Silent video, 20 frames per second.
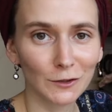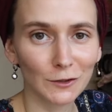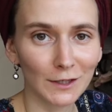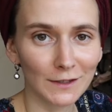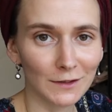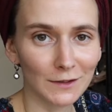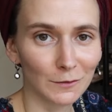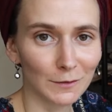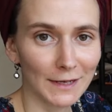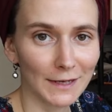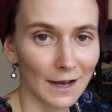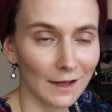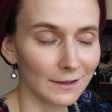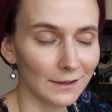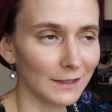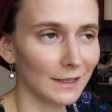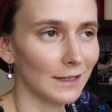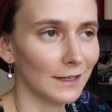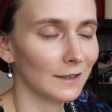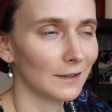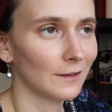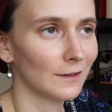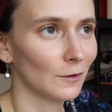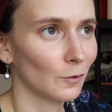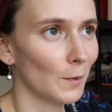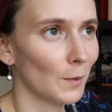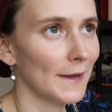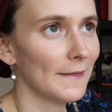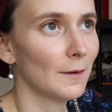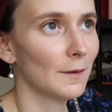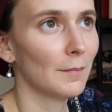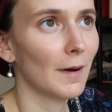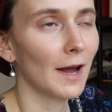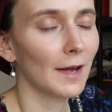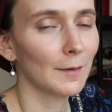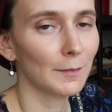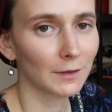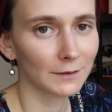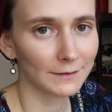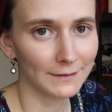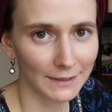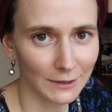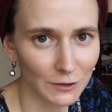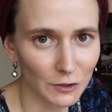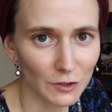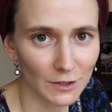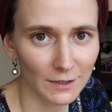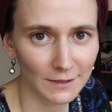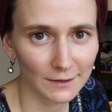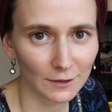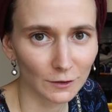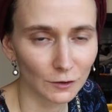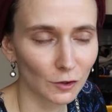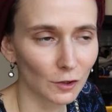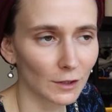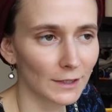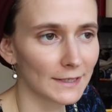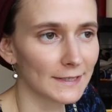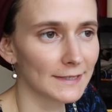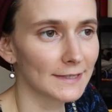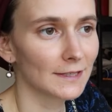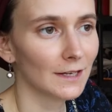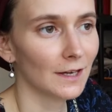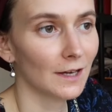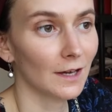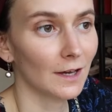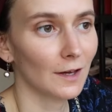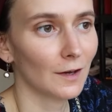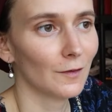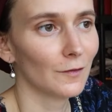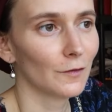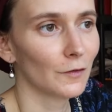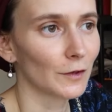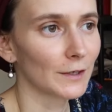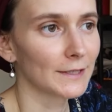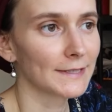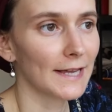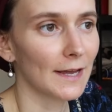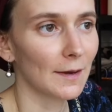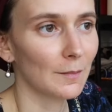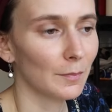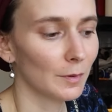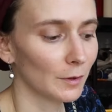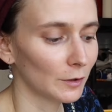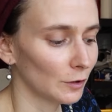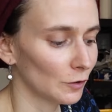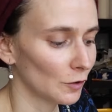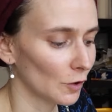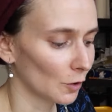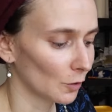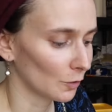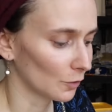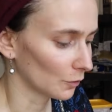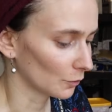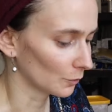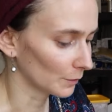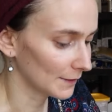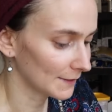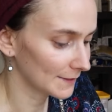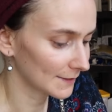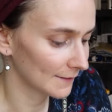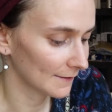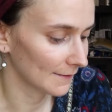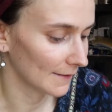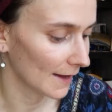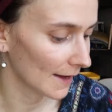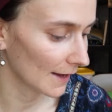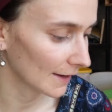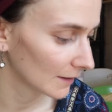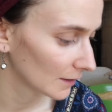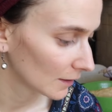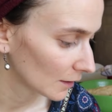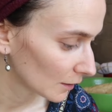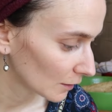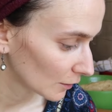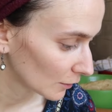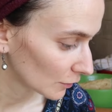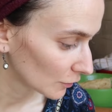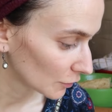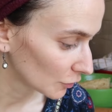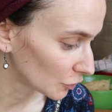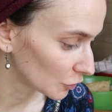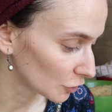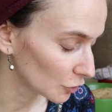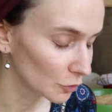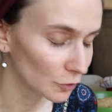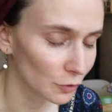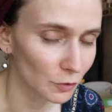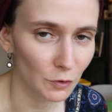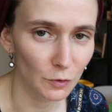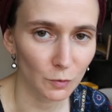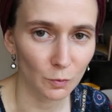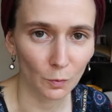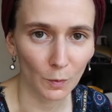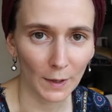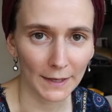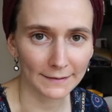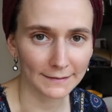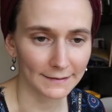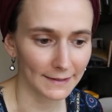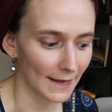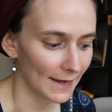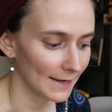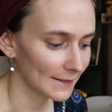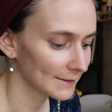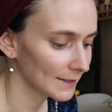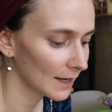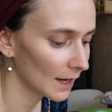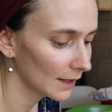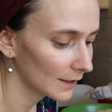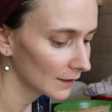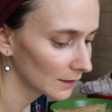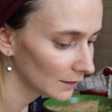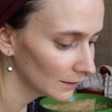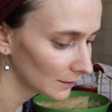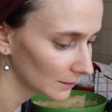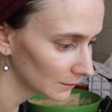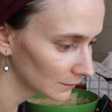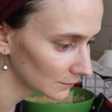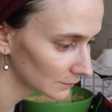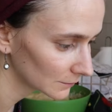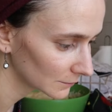to look at the reality. The way the Bible teaches us to look is, for example, the reason that the Jews went to exile,